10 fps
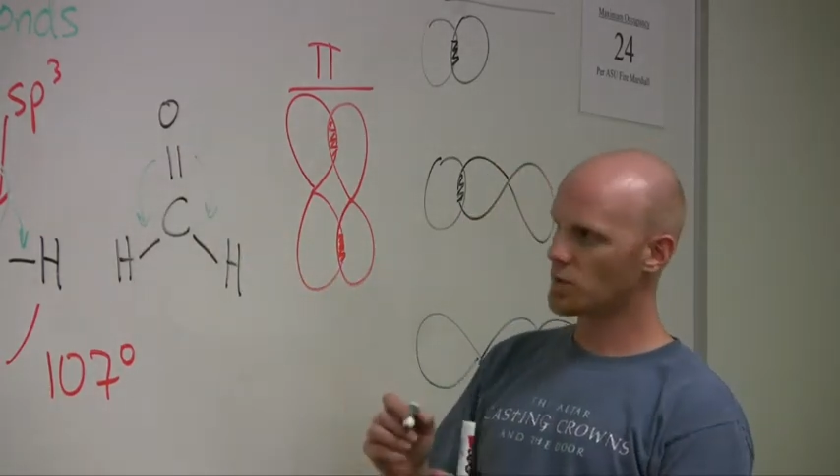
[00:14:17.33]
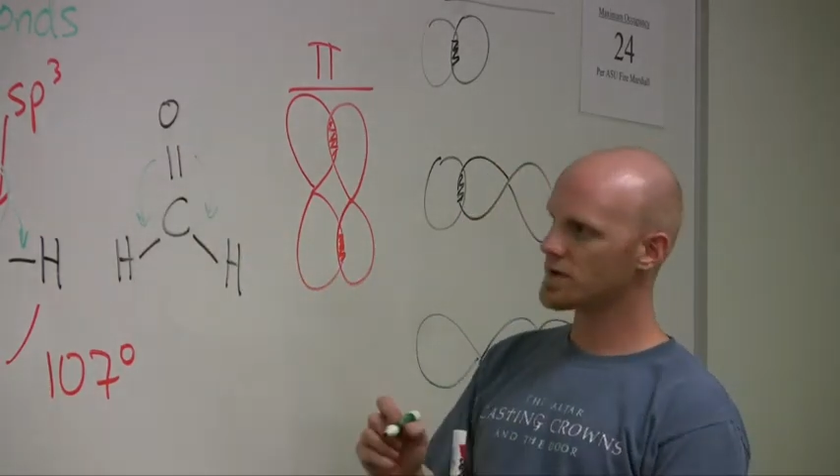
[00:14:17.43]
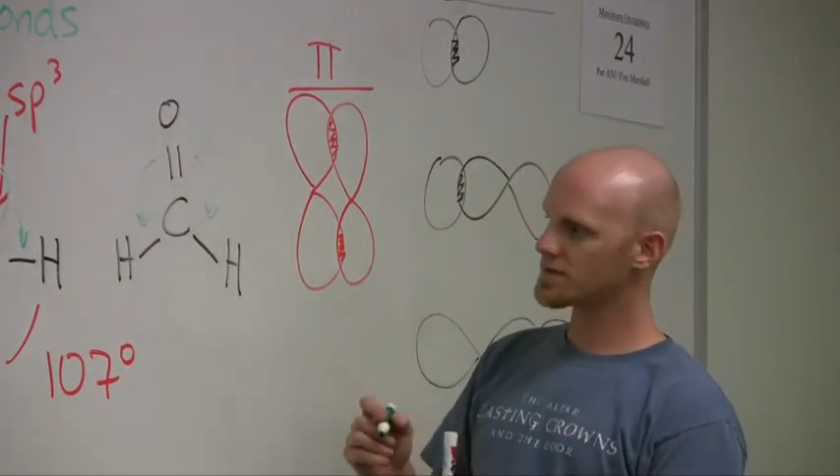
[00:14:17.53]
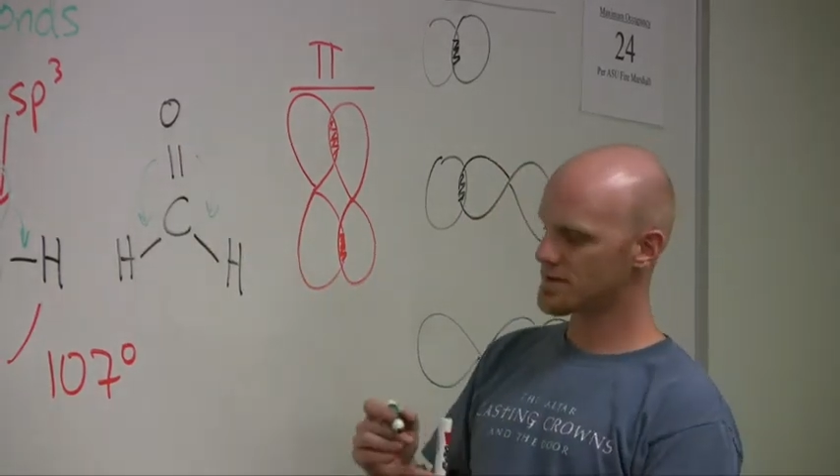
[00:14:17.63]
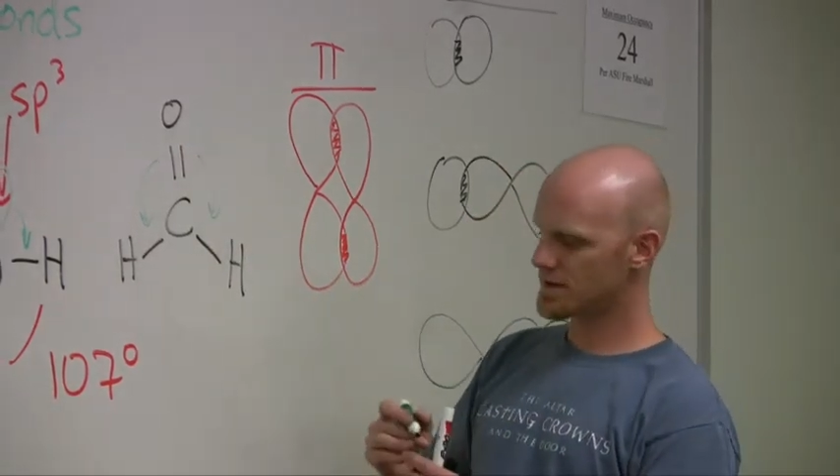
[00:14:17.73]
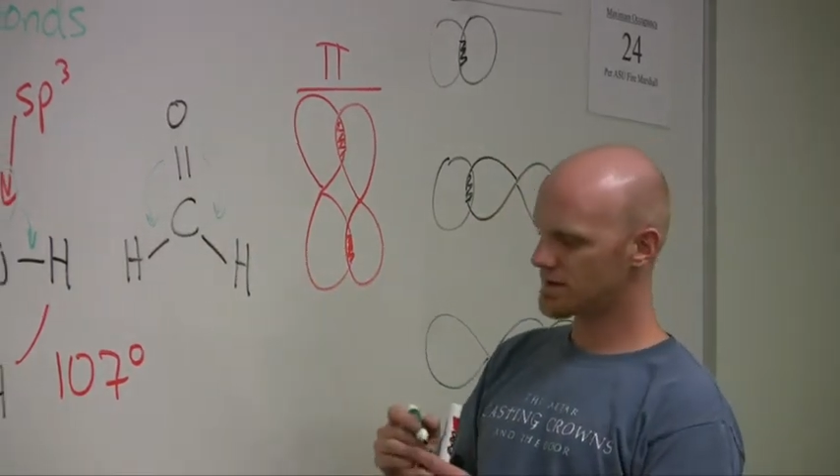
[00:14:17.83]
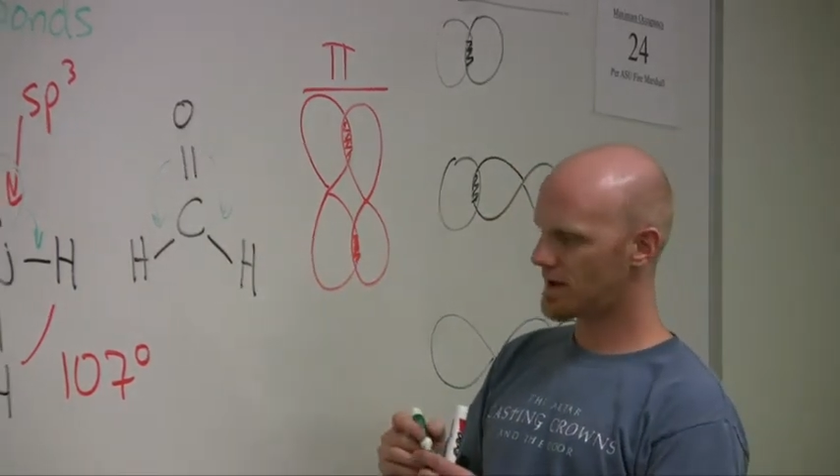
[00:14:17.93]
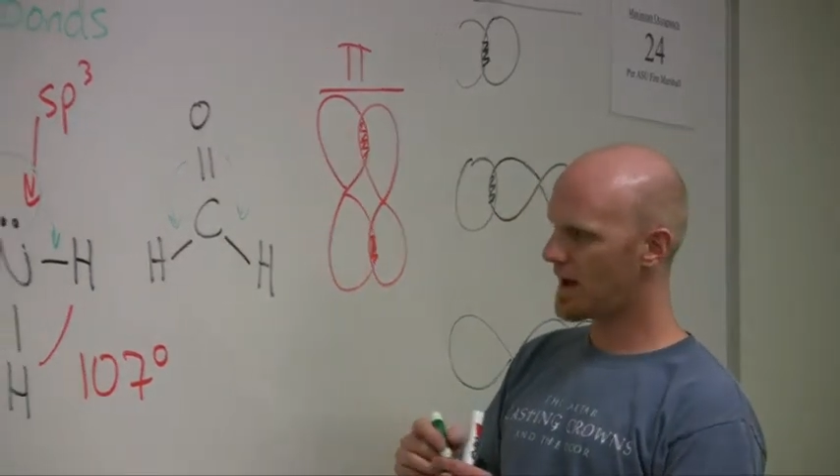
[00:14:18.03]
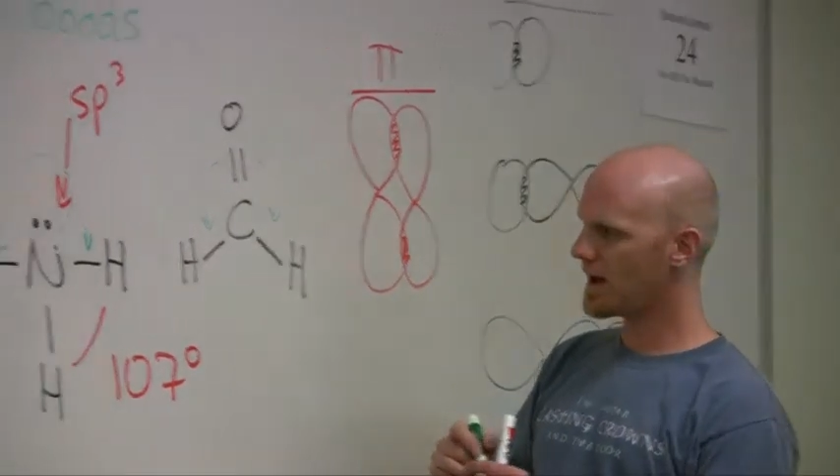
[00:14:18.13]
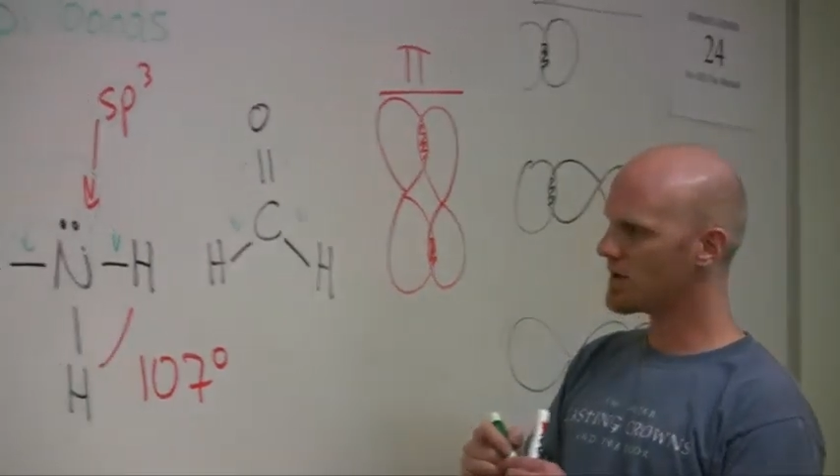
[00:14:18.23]
what's
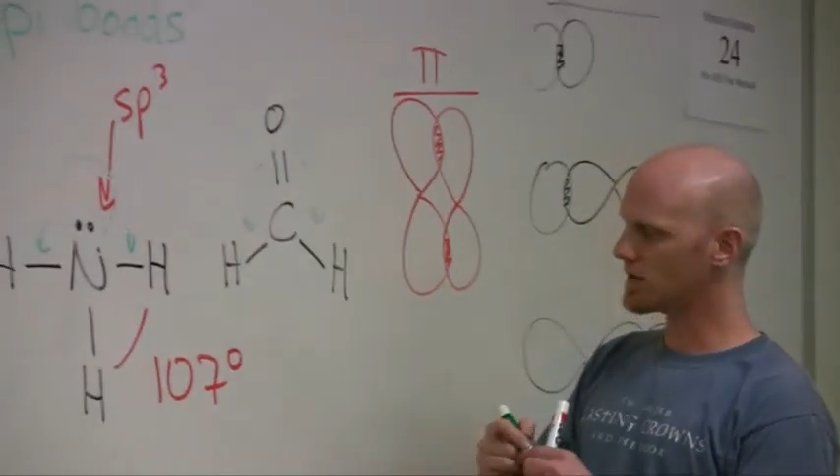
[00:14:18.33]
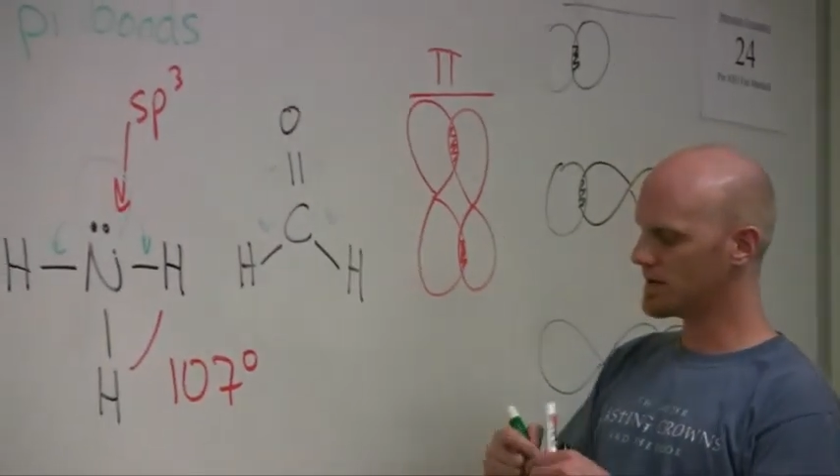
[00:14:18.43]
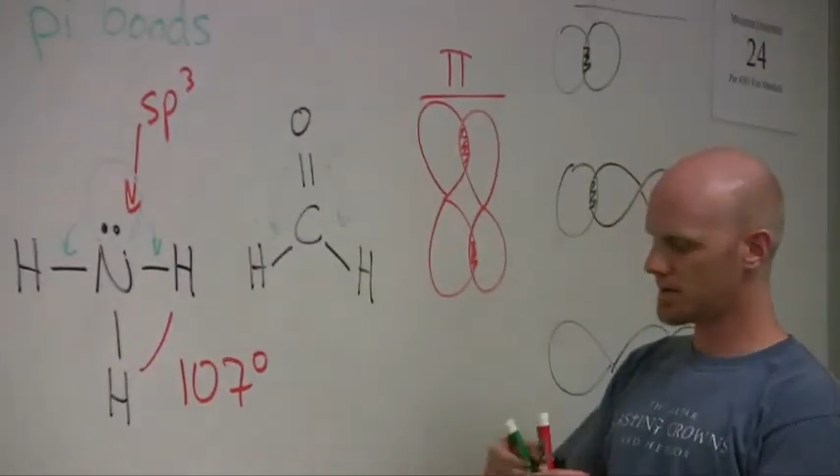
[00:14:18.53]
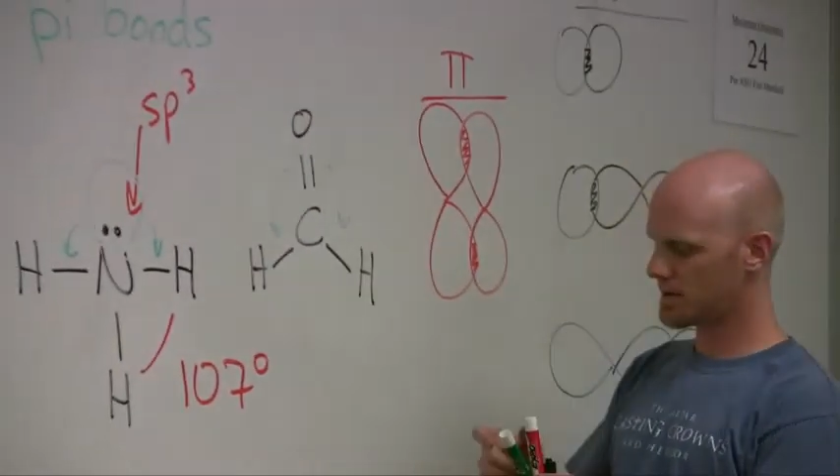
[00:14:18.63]
this angle